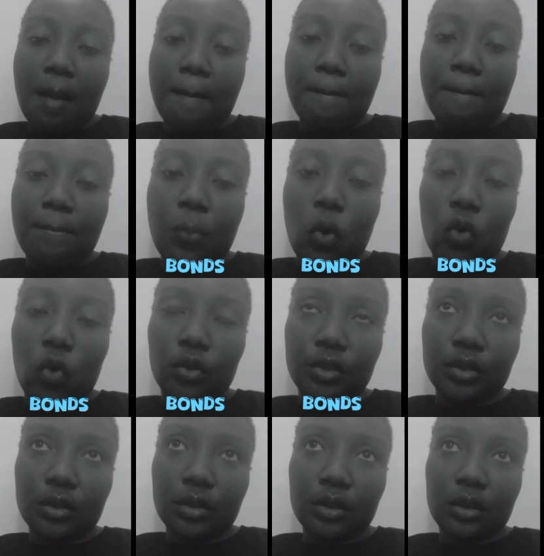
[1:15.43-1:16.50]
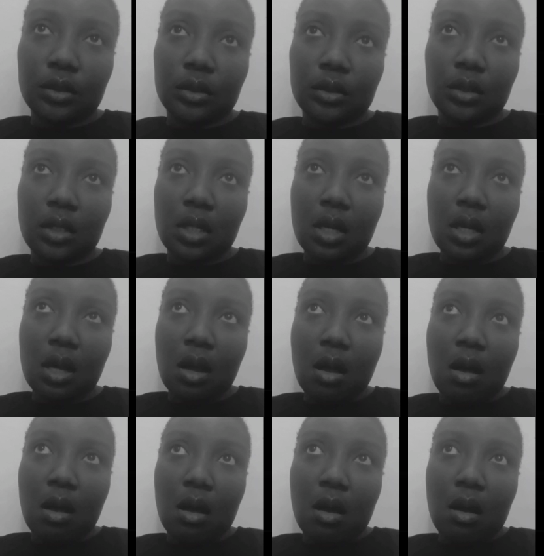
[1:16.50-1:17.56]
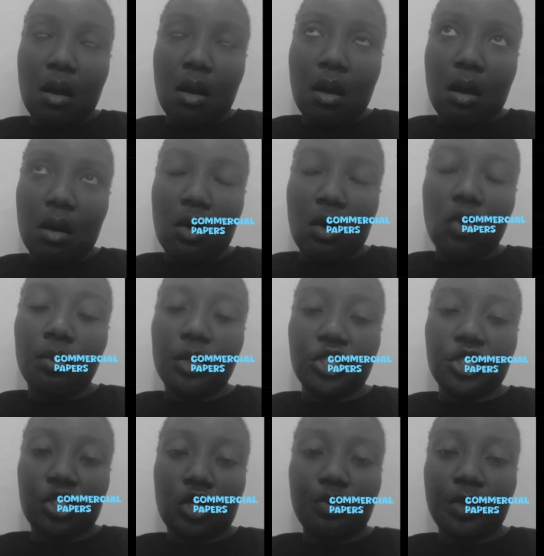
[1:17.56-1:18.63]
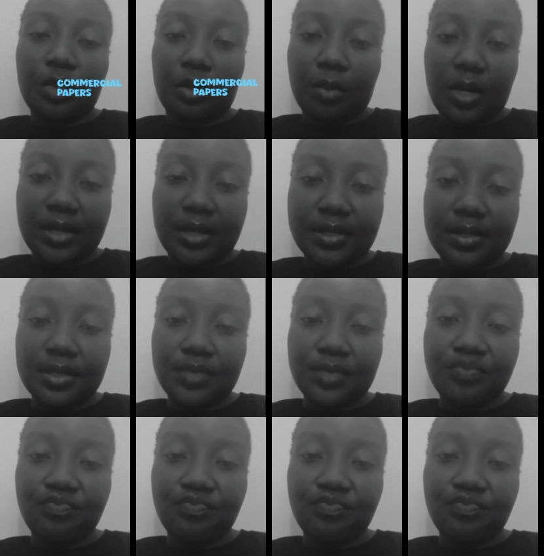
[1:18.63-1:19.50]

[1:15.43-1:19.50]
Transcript: bonds, commercial papers.